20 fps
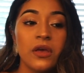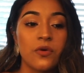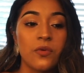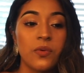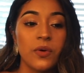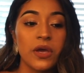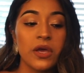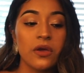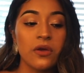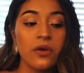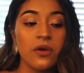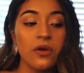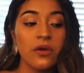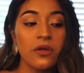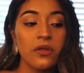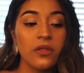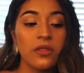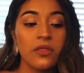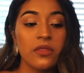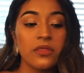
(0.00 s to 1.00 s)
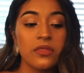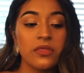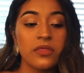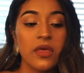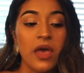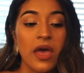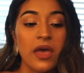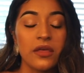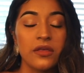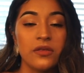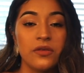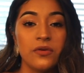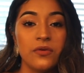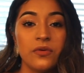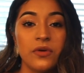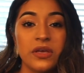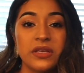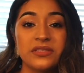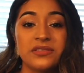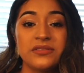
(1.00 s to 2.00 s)
Quicker that
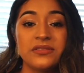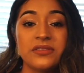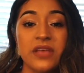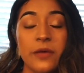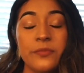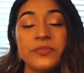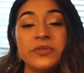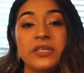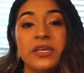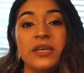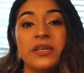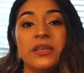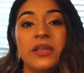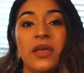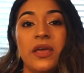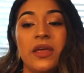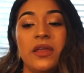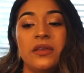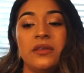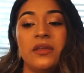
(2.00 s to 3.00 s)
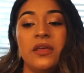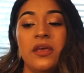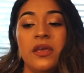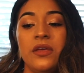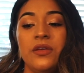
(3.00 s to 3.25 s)
you accept it and